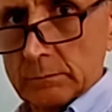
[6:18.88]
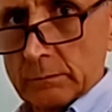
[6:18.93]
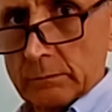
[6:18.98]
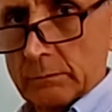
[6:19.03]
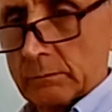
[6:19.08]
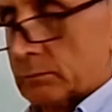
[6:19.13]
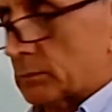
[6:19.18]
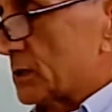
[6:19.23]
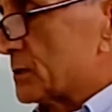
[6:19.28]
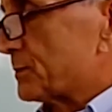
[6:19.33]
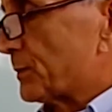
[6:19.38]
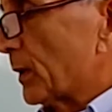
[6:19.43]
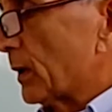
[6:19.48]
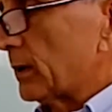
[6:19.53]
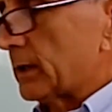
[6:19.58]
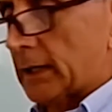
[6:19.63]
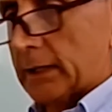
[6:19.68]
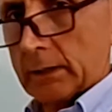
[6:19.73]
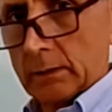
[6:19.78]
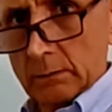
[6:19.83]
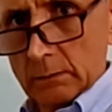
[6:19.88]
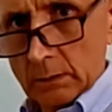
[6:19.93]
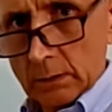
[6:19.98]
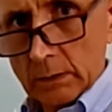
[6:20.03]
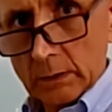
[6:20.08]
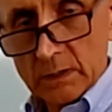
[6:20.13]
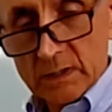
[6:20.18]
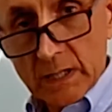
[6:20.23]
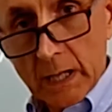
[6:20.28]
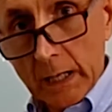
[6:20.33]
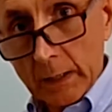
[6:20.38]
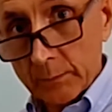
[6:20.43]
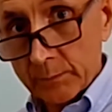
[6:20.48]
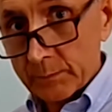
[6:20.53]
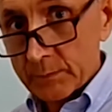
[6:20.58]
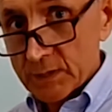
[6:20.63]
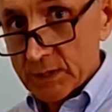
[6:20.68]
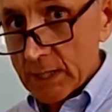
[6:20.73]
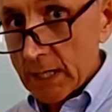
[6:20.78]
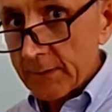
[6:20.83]
It's burning. Is that
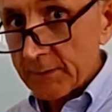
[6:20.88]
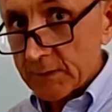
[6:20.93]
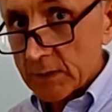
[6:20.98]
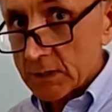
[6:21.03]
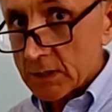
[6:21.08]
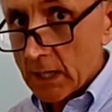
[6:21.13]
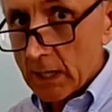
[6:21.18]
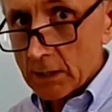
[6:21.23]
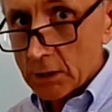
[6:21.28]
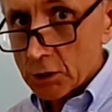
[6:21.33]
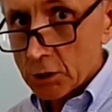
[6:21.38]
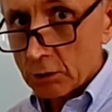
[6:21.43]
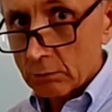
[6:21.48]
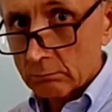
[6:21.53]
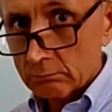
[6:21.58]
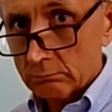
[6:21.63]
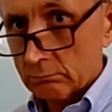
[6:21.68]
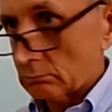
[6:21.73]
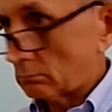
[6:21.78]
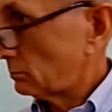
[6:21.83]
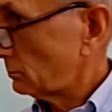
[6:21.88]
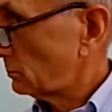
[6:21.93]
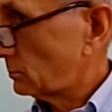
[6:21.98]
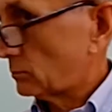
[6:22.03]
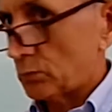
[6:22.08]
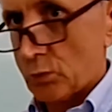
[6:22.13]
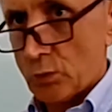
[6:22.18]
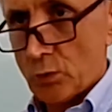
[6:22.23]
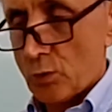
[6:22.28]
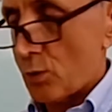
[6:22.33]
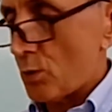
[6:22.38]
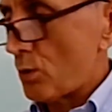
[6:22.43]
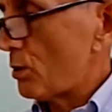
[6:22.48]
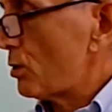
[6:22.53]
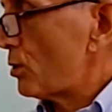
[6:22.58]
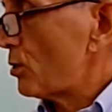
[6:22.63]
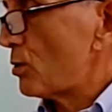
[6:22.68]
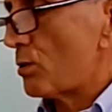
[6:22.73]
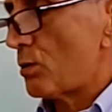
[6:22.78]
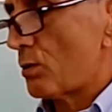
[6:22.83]
safe to touch?
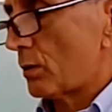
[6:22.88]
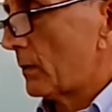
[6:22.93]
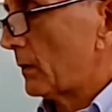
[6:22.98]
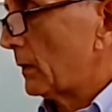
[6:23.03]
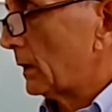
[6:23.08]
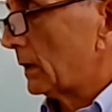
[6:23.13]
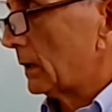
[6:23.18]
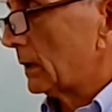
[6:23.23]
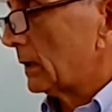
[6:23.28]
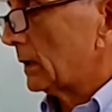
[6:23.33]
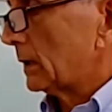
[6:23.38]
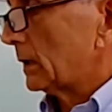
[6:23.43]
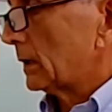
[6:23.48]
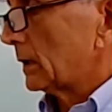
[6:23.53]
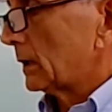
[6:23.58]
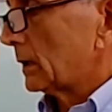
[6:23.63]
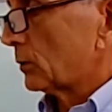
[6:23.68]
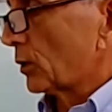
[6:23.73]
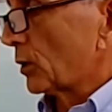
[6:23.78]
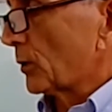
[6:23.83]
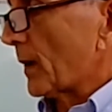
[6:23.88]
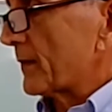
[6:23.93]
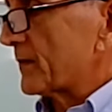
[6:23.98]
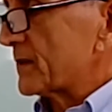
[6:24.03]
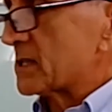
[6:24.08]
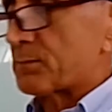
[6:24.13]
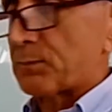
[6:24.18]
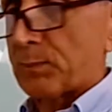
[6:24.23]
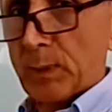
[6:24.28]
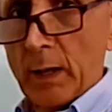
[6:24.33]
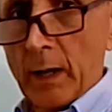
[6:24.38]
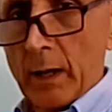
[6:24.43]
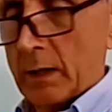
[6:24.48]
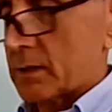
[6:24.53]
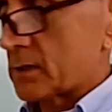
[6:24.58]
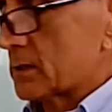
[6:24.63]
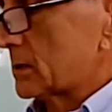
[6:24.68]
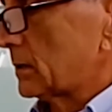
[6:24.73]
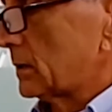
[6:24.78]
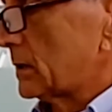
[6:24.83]
No. What about this plant?
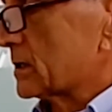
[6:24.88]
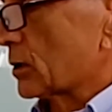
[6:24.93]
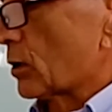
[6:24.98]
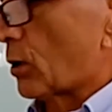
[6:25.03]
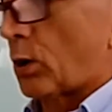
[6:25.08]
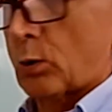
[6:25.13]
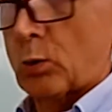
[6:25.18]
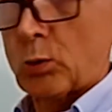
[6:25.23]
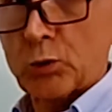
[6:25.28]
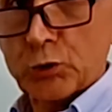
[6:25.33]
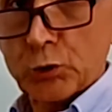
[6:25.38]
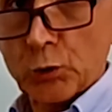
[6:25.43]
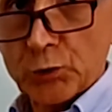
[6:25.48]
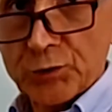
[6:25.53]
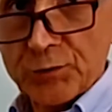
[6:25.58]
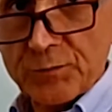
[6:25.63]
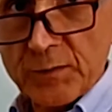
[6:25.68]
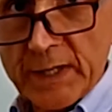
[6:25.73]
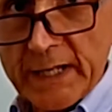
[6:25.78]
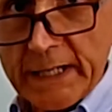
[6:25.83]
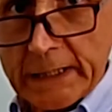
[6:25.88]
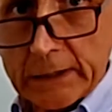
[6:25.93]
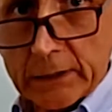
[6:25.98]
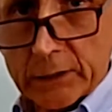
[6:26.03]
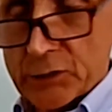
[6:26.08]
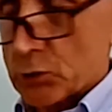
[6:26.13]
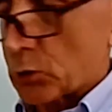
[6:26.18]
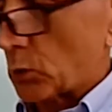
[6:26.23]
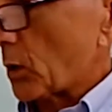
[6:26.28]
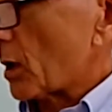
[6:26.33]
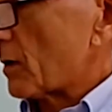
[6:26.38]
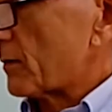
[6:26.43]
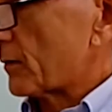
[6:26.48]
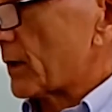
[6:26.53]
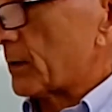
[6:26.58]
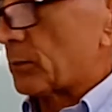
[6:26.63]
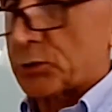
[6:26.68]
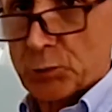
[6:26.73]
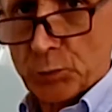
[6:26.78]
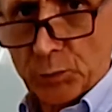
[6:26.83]
It's got all sorts of needles all over
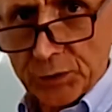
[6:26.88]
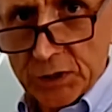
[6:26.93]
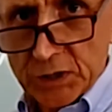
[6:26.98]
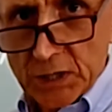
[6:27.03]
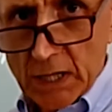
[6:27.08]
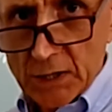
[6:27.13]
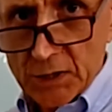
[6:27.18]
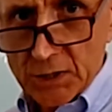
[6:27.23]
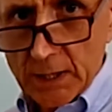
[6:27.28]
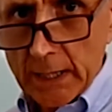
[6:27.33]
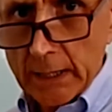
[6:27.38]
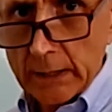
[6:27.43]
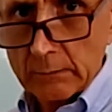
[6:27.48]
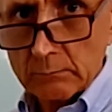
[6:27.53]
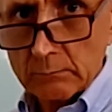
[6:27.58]
it. Do you want to touch that?